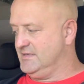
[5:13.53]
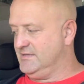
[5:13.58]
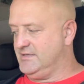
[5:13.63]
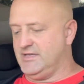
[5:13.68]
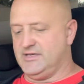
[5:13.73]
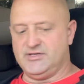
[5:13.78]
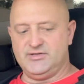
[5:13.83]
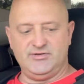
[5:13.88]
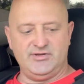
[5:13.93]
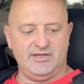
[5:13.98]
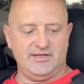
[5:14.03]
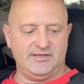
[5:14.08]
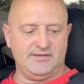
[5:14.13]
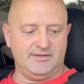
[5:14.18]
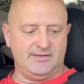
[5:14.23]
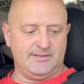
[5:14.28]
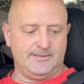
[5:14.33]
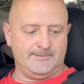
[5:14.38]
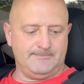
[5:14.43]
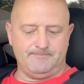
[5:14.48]
They do
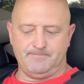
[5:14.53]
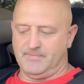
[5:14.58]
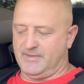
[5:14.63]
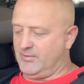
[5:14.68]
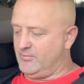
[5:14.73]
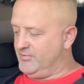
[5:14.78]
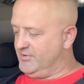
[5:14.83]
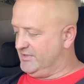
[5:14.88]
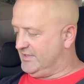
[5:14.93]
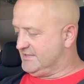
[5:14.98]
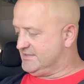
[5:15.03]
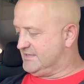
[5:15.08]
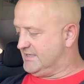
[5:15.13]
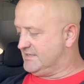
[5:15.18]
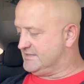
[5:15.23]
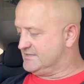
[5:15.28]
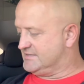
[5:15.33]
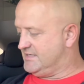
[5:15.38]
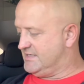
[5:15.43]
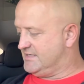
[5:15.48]
need, I would like to
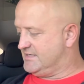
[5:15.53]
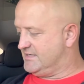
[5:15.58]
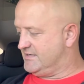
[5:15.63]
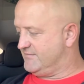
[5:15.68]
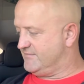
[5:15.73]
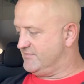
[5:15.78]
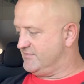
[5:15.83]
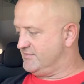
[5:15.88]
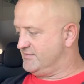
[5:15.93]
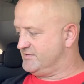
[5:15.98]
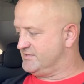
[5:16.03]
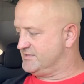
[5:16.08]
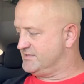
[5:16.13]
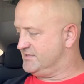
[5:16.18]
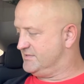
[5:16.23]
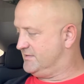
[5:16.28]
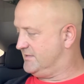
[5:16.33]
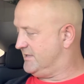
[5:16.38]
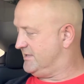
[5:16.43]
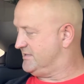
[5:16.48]
get seat covers.